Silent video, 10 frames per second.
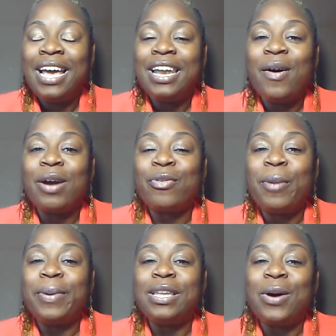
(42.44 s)
Now, I
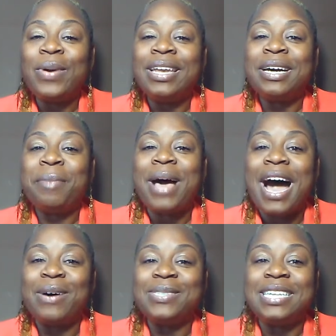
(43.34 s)
grew up in low income
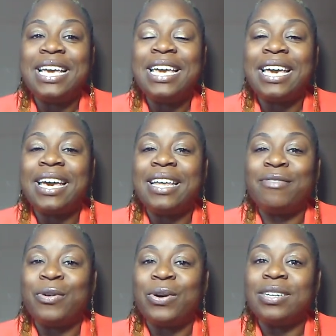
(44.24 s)
housing
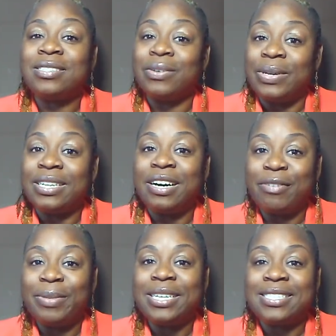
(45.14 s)
and, of course, on
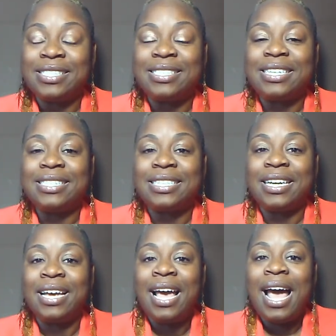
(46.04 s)
government assistance,
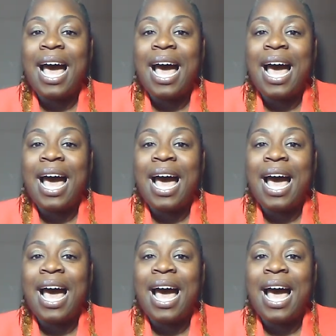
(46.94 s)
and